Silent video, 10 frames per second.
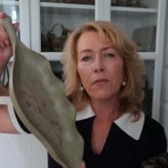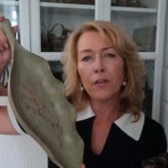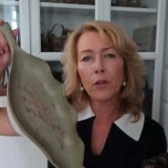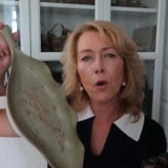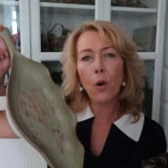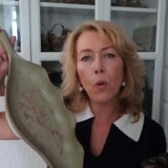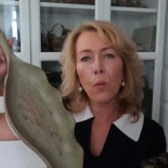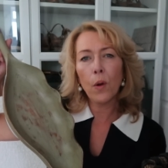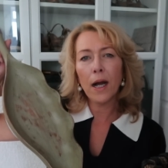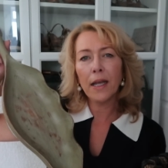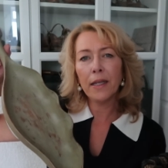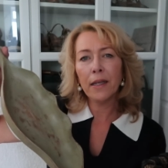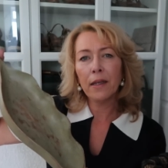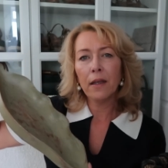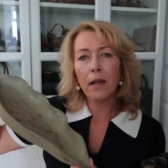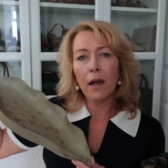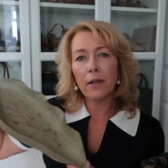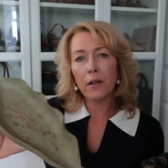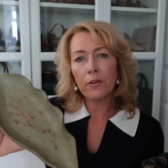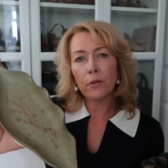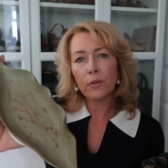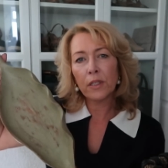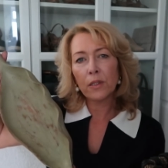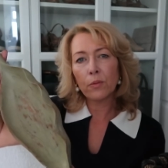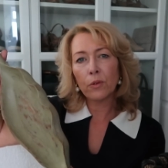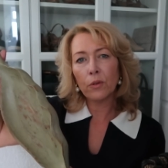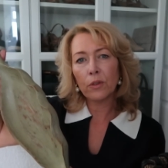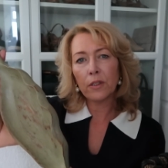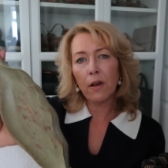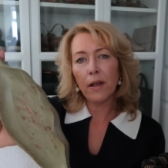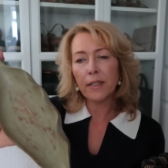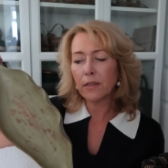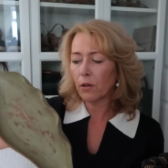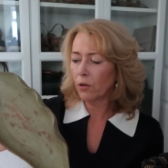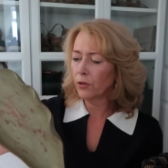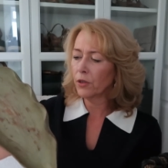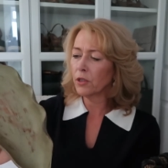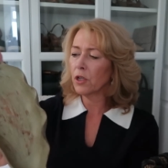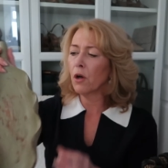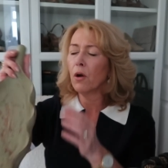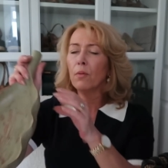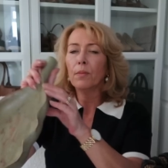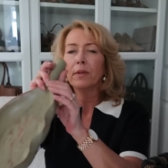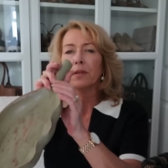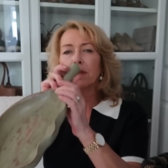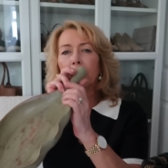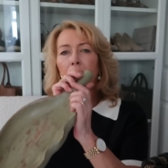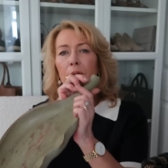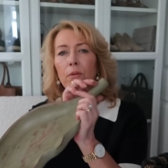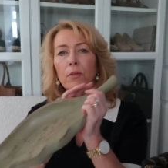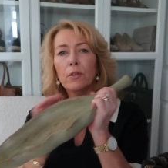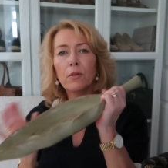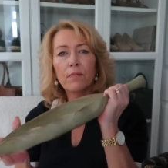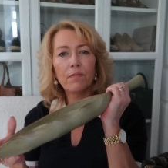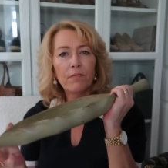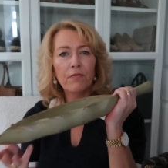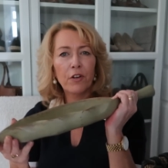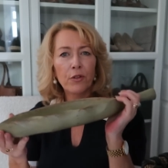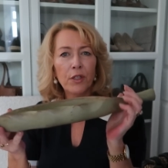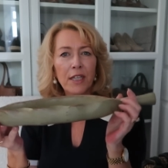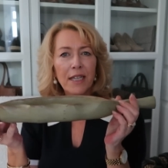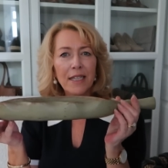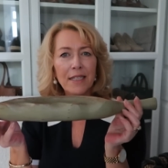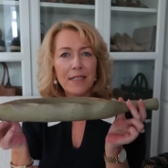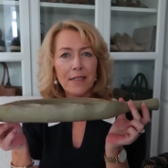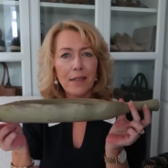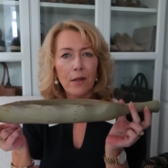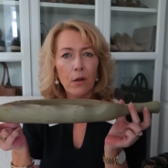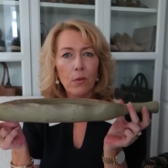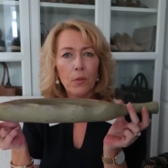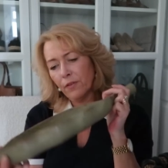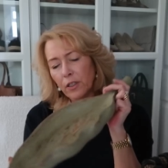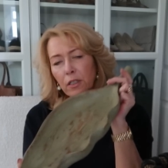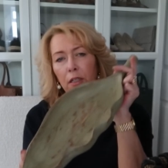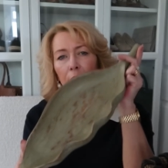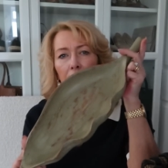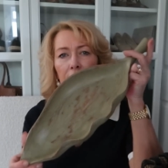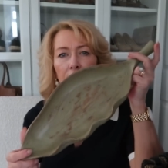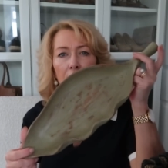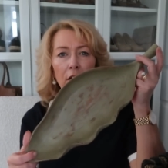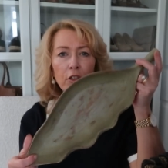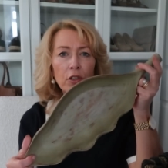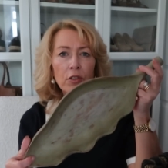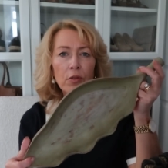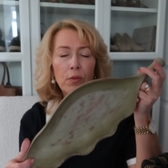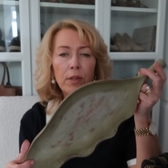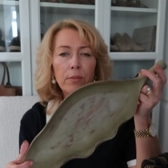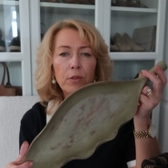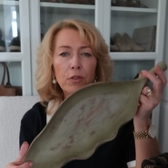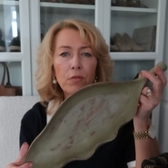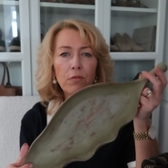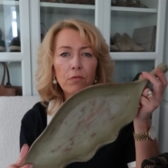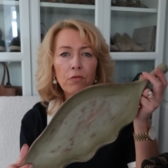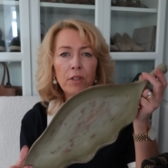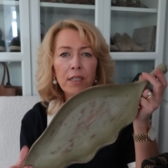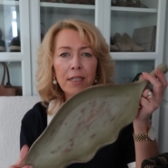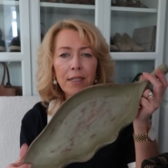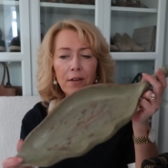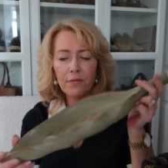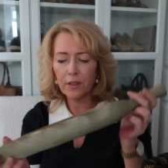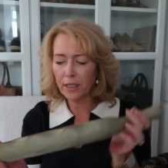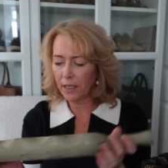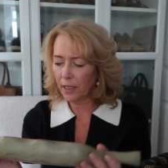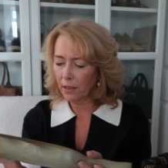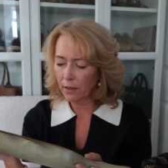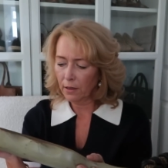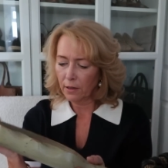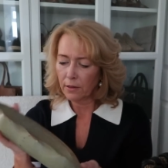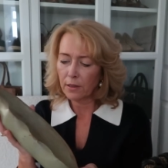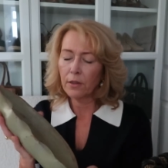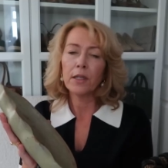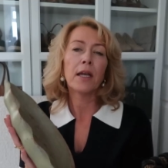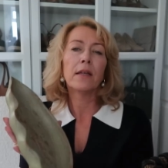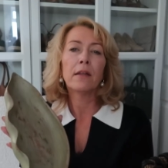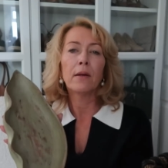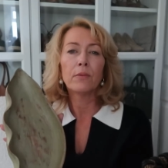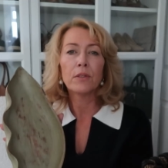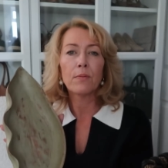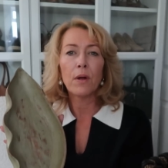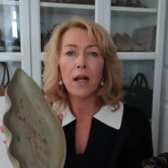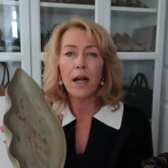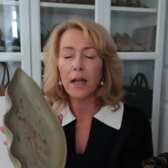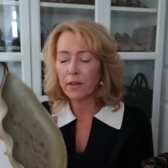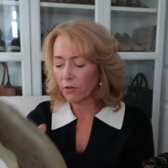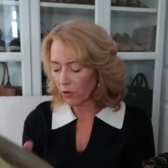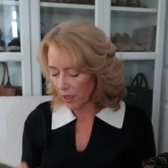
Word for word: for the hallway, and I thought this would look nice on the top. So you can throw your keys in it or whatever, you know. I just thought it was really lovely. So yeah, that was my other